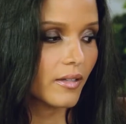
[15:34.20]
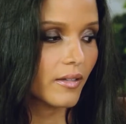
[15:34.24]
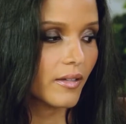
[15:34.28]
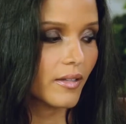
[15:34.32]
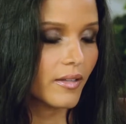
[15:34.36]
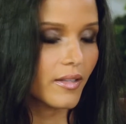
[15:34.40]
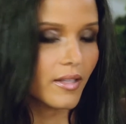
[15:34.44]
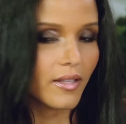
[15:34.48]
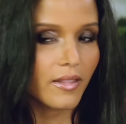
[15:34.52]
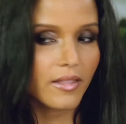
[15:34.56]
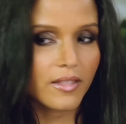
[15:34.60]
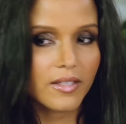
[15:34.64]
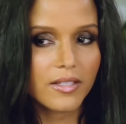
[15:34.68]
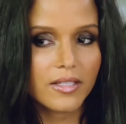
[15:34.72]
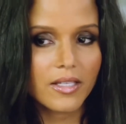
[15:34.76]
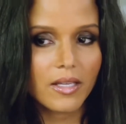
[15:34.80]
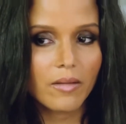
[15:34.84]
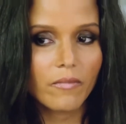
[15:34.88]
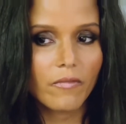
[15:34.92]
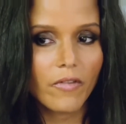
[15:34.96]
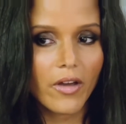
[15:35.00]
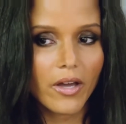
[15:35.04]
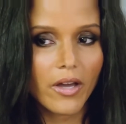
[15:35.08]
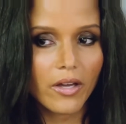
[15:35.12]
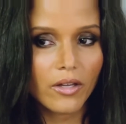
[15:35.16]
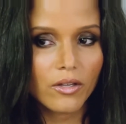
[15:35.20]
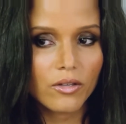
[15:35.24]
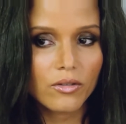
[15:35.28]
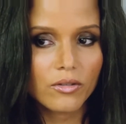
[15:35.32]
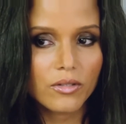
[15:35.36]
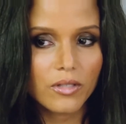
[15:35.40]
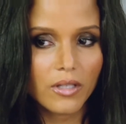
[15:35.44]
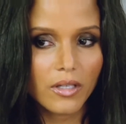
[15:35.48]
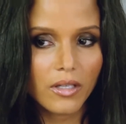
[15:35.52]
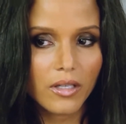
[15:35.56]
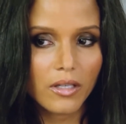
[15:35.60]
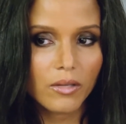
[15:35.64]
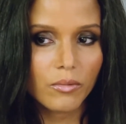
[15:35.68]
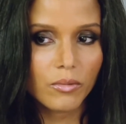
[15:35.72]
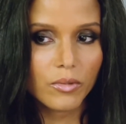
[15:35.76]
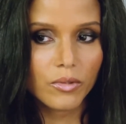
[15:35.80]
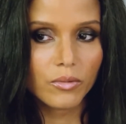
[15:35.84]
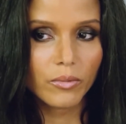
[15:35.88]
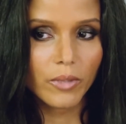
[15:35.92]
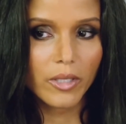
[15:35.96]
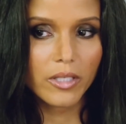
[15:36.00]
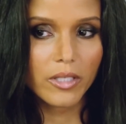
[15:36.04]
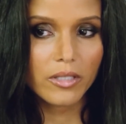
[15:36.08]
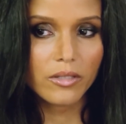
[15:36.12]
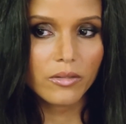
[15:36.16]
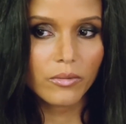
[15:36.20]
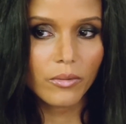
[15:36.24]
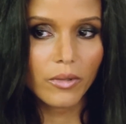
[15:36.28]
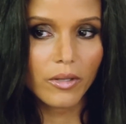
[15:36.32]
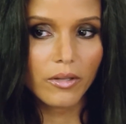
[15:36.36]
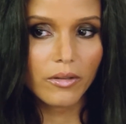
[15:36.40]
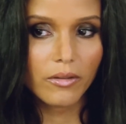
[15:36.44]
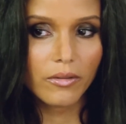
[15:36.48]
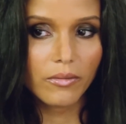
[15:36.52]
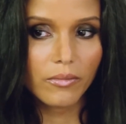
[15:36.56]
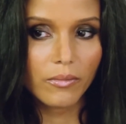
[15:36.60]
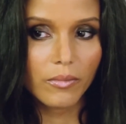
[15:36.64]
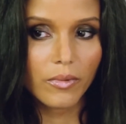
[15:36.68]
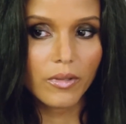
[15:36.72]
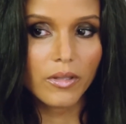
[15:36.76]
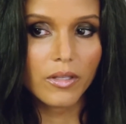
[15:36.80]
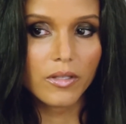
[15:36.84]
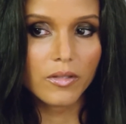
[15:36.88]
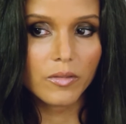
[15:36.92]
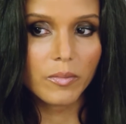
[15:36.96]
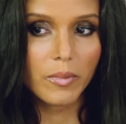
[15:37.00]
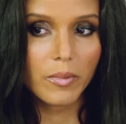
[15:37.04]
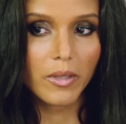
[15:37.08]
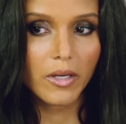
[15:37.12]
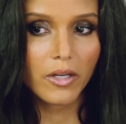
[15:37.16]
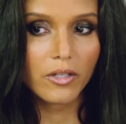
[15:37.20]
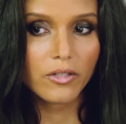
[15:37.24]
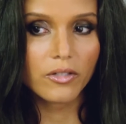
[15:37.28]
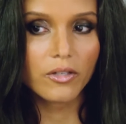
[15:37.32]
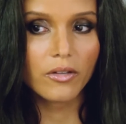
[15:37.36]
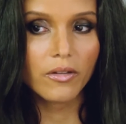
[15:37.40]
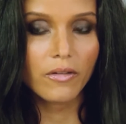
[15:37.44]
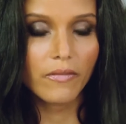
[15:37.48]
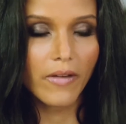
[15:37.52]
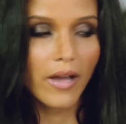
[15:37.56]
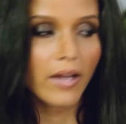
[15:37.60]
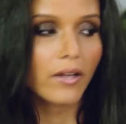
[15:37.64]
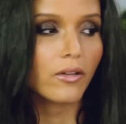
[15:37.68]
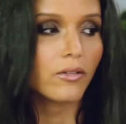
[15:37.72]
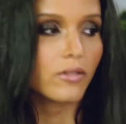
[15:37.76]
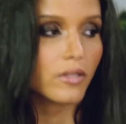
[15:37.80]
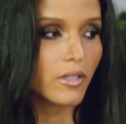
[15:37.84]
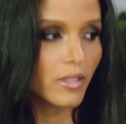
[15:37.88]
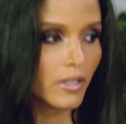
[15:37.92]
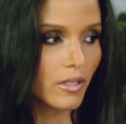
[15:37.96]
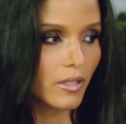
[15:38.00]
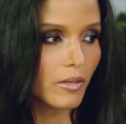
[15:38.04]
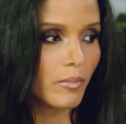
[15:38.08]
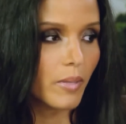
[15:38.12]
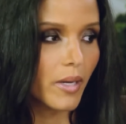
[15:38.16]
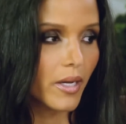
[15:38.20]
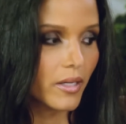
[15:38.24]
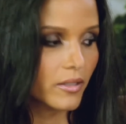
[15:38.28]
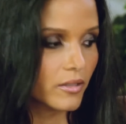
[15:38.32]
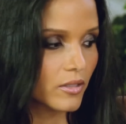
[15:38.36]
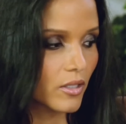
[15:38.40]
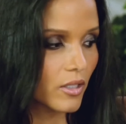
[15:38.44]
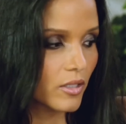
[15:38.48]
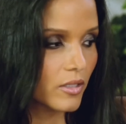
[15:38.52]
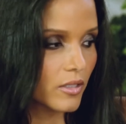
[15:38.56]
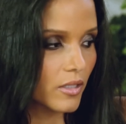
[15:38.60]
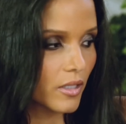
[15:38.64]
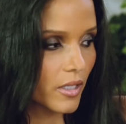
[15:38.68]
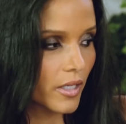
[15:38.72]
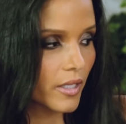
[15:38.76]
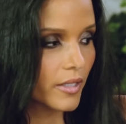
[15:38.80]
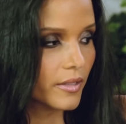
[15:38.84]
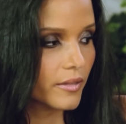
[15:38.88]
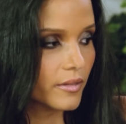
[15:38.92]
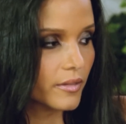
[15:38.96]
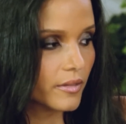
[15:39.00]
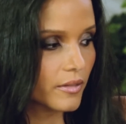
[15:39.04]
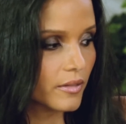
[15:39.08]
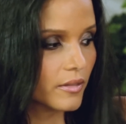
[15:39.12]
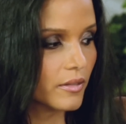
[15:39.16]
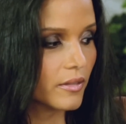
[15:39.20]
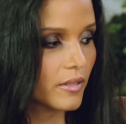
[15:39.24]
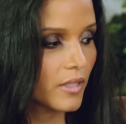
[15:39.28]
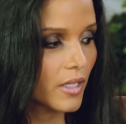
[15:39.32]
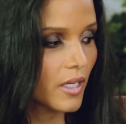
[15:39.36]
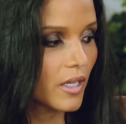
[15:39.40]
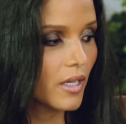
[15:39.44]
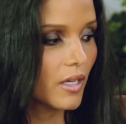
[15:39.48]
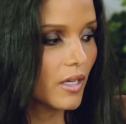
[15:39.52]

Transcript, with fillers: I think the same values that he was raised with, with his parents, are the values that he passed on to us. And, yeah.